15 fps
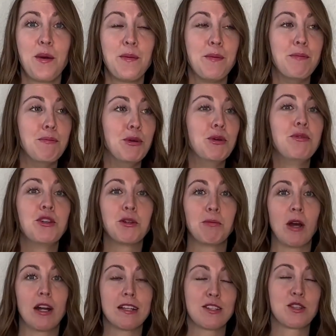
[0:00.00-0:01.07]
Move your
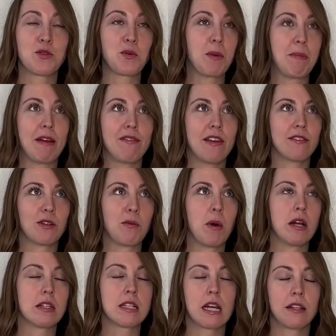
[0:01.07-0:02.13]
body. This is one of my favorite
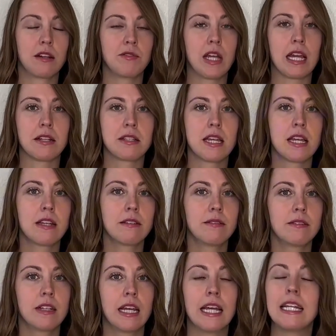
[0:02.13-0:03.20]
ones. I love dancing.
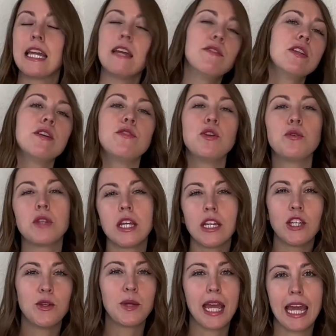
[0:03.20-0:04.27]
And even if you think
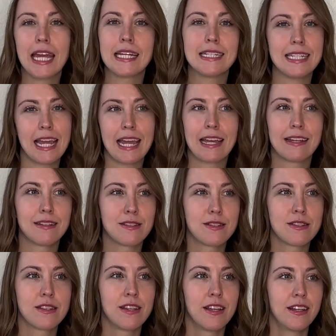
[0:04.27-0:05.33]
you can't dance,
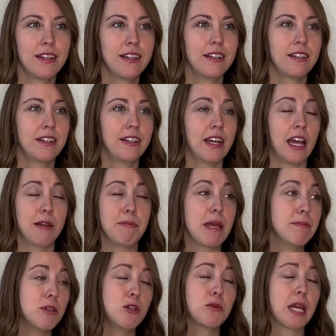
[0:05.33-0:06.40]
and maybe
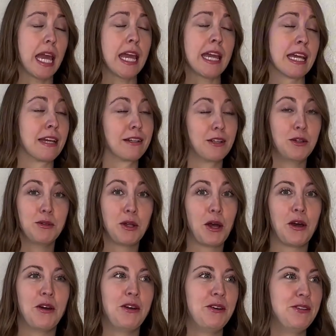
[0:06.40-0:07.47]
you can't, who
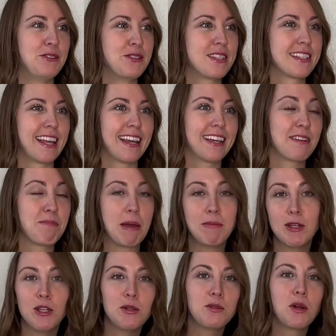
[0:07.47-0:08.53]
knows, like maybe
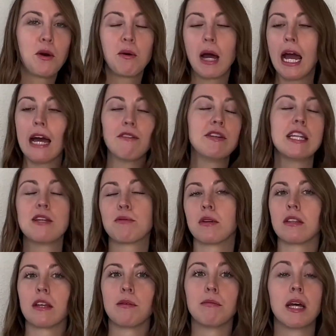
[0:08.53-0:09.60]
you don't have any
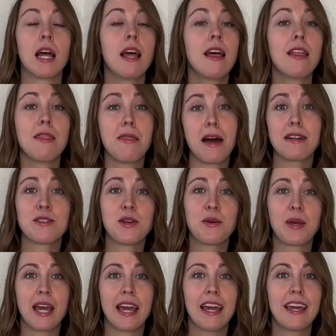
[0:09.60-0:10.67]
rhythm, that's
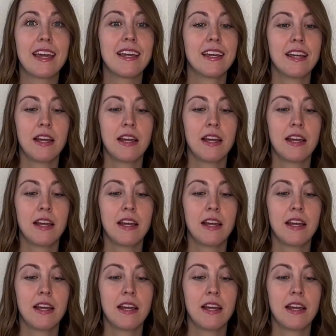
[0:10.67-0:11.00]
okay.